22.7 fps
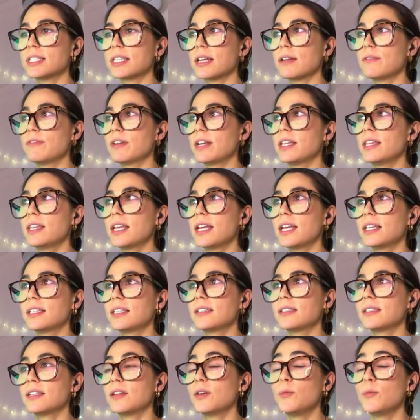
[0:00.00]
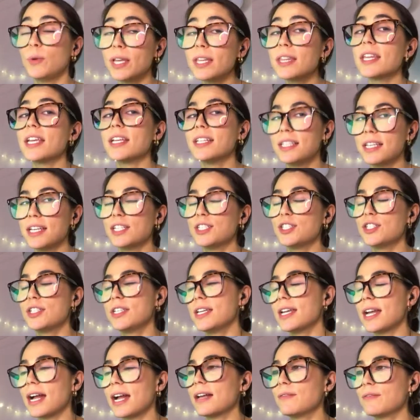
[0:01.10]
I find that with
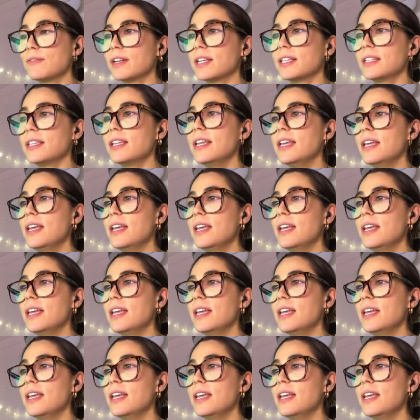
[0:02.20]
ADHD, I find